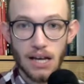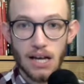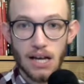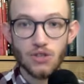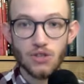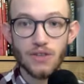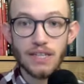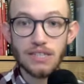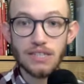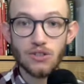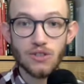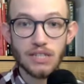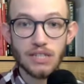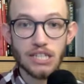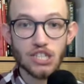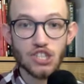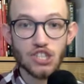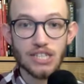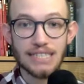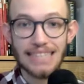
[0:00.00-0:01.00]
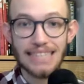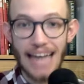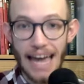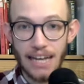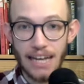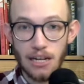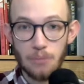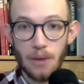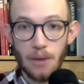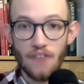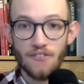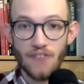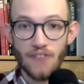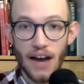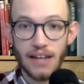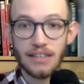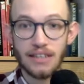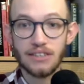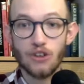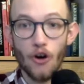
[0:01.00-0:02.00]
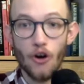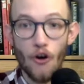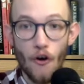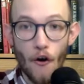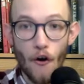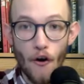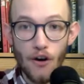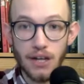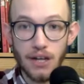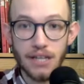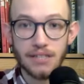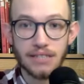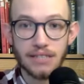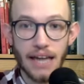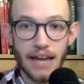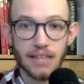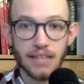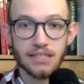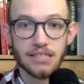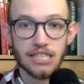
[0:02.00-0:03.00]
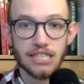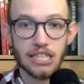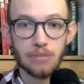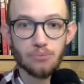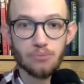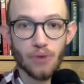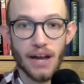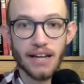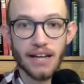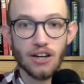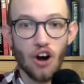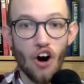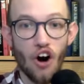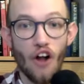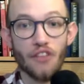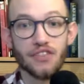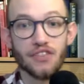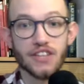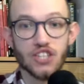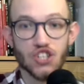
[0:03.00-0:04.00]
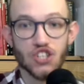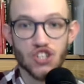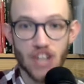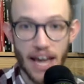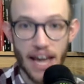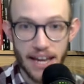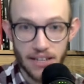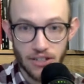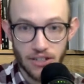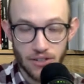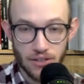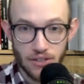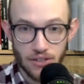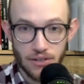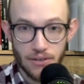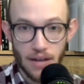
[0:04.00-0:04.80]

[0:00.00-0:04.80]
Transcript: So this condition is handled by finding the earliest A R C break on the chain,